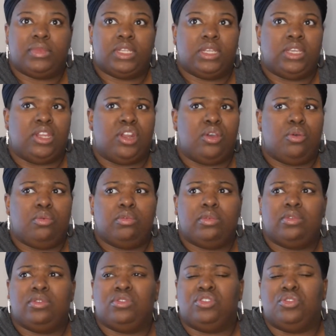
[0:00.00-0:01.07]
you know,
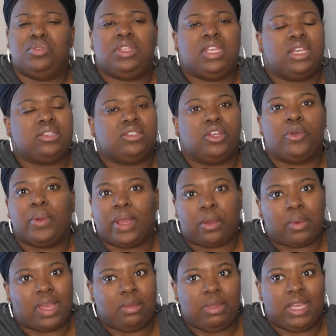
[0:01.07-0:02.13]
do things the quick
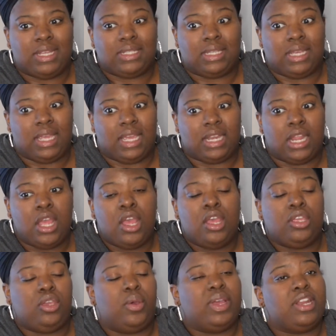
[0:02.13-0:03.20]
way, because again,
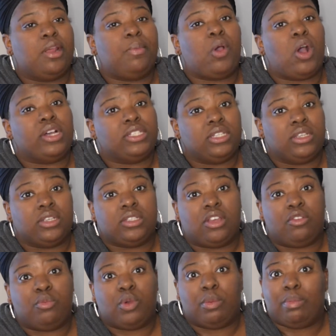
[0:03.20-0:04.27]
you'll up costing
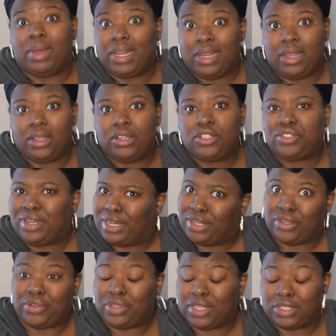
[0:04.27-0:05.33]
yourself more money trying to
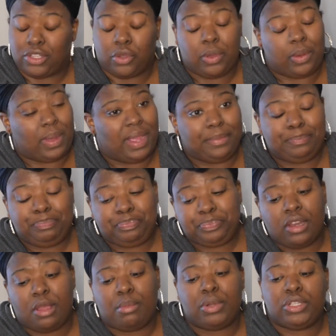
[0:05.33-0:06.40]
do things the quick
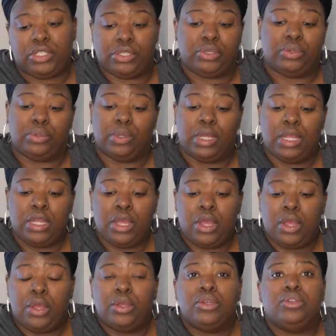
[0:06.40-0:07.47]
way. Number 2,
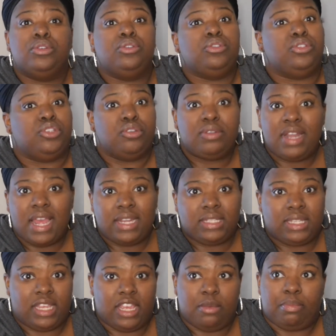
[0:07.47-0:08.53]
do not
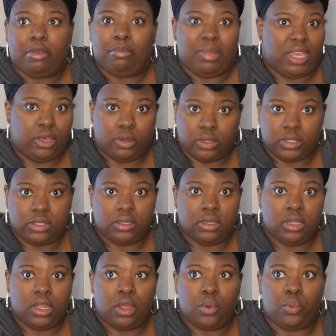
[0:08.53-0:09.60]
skip meals.
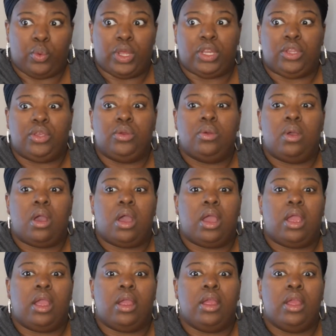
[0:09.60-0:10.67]
When you
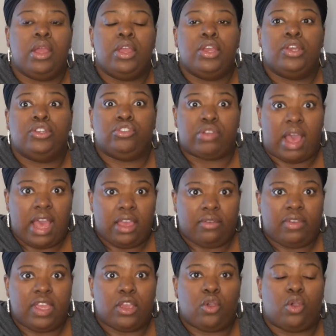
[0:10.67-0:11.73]
are
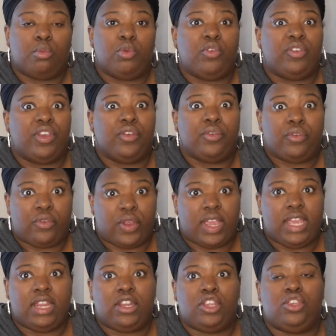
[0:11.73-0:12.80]
driving or moving
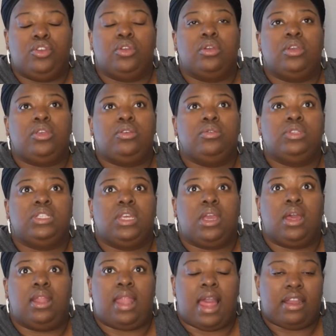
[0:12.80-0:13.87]
freight, you're using
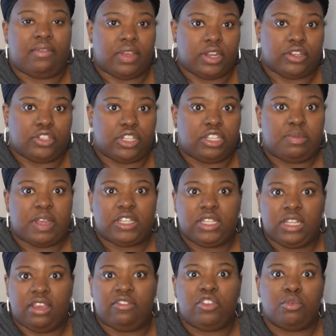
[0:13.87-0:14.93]
a lot of energy,
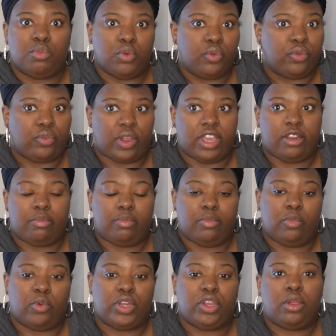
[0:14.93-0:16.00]
especially if you move freight.
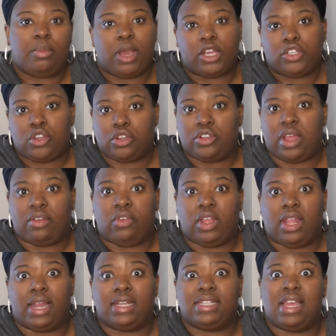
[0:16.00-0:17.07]
When you're a box truck driver, a
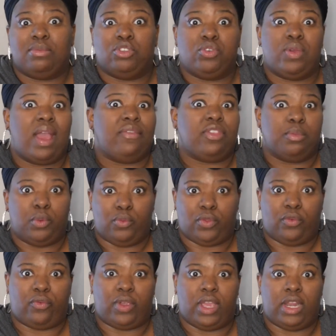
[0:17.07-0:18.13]
lot of times you have to move the
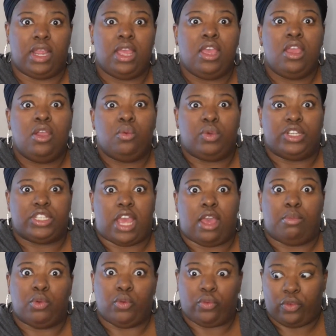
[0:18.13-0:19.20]
freight, which
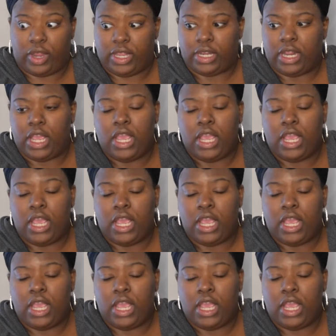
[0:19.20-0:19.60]
I move freight.